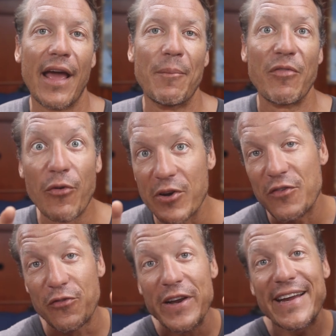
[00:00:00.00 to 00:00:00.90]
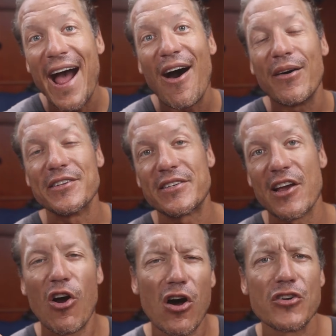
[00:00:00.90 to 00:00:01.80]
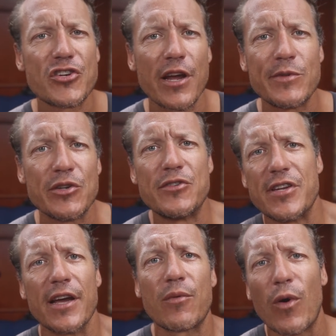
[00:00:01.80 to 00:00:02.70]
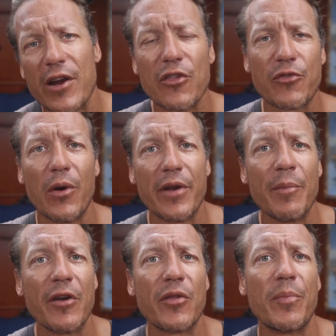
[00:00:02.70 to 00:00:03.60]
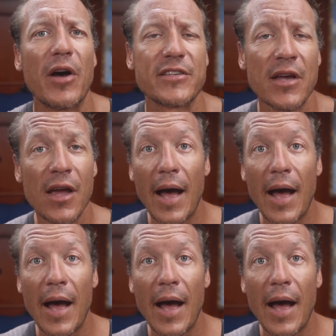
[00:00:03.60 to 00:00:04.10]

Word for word: And before you freak out and say, oh, James, you why are you throwing him under the bus?